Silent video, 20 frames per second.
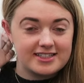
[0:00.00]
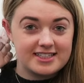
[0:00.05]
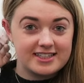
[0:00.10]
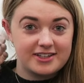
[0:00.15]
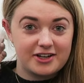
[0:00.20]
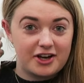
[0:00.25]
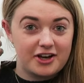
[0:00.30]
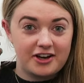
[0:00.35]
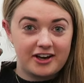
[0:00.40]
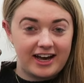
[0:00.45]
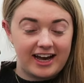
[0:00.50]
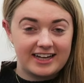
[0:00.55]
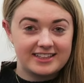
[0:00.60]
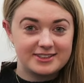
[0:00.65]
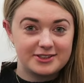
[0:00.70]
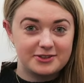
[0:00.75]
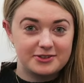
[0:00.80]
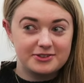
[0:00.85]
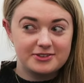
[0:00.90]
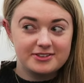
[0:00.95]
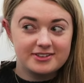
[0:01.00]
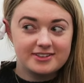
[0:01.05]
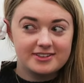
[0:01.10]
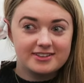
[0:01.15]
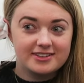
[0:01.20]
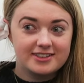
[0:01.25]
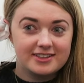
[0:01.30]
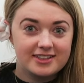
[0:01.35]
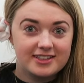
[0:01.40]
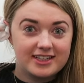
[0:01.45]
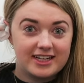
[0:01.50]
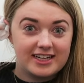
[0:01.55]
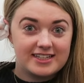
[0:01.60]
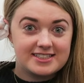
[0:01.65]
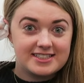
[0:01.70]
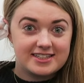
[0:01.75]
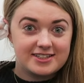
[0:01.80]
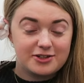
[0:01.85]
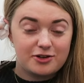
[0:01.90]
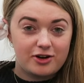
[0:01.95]
That didn't hurt at all. No. It,
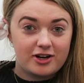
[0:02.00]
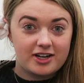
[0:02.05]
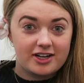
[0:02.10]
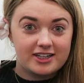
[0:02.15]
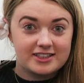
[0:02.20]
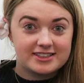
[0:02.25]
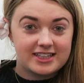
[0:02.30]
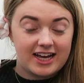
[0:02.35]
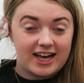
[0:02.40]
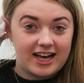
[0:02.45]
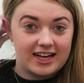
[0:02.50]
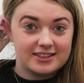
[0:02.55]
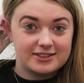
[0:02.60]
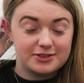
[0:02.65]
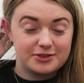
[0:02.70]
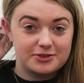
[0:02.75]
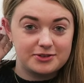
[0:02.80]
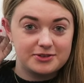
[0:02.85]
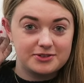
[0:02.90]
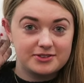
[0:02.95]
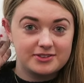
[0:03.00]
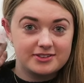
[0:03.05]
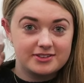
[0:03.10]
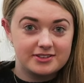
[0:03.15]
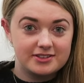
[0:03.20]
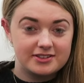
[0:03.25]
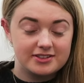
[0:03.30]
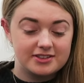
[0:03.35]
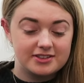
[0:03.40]
did it does hurt, hurt a little bit all. now.